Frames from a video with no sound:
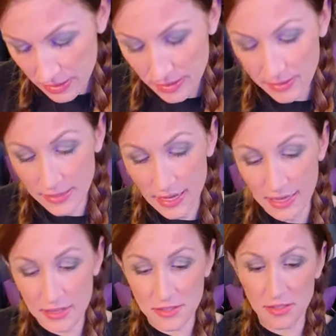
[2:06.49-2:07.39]
That
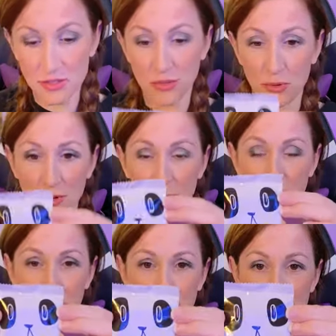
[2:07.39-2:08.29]
is
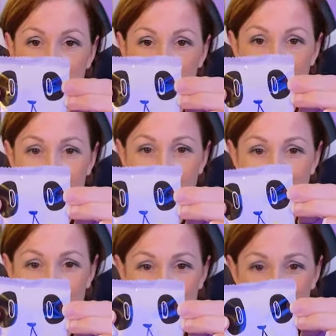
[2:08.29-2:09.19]
adorable. Check that
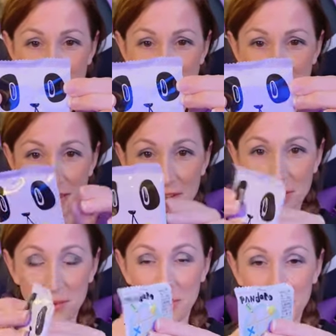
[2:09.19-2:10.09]
out
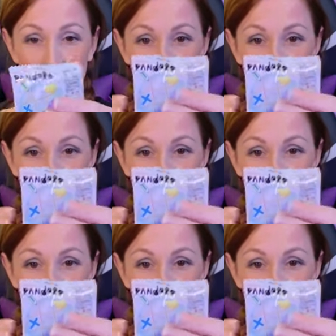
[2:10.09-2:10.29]
with a little